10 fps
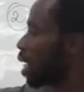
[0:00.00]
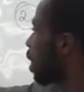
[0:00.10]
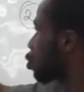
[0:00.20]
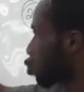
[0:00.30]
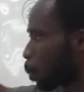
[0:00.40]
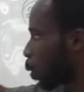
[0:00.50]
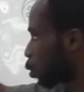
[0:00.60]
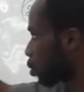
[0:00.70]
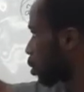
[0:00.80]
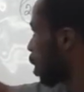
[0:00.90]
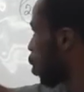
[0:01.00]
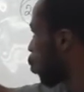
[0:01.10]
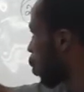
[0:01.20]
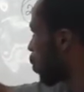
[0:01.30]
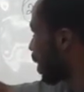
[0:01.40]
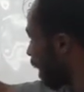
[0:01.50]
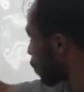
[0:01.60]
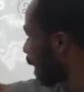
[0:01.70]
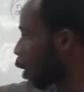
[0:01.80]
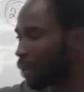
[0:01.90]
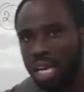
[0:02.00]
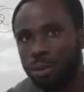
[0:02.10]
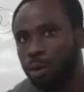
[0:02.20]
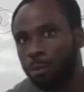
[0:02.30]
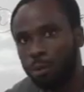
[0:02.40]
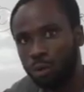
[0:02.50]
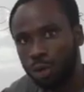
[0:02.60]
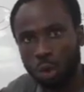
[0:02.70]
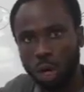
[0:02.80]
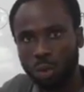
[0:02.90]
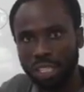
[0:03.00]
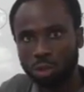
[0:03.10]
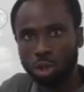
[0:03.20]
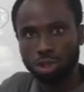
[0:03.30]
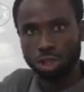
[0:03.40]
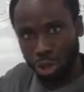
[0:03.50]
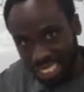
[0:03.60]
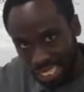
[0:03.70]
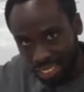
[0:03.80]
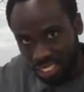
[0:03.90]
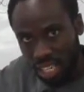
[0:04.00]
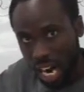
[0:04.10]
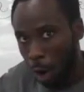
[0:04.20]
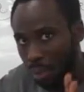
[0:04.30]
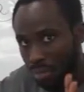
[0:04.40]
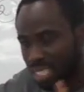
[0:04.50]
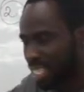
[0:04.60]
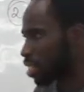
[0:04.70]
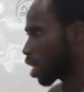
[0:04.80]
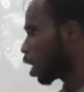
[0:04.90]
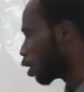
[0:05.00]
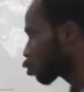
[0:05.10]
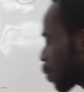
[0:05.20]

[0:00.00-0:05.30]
surplus. When we come down here, we record what is called shortage. I hope it makes sense. So